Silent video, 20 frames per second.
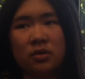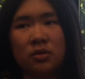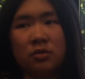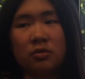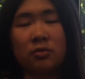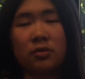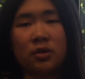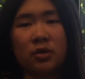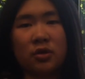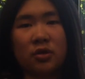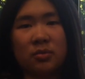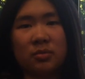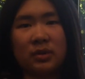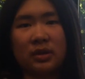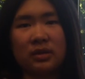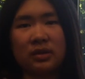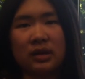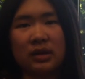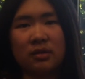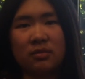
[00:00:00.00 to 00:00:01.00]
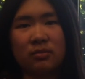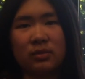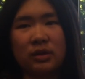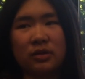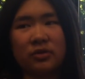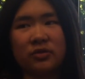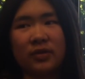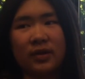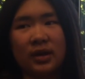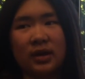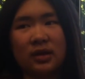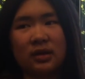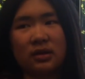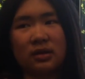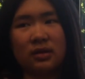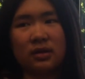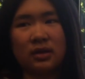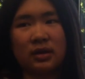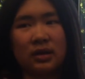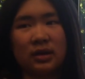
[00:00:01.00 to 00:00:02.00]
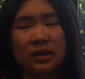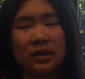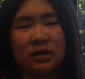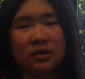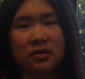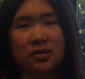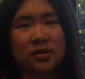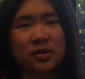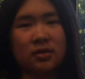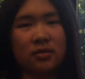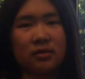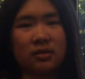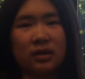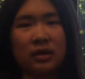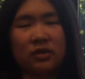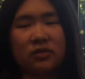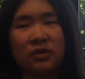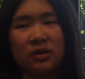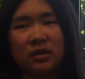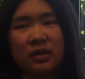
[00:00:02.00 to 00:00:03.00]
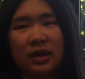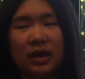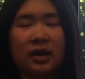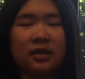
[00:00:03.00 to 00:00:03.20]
who are homeless, and we are trying to get into a conversation,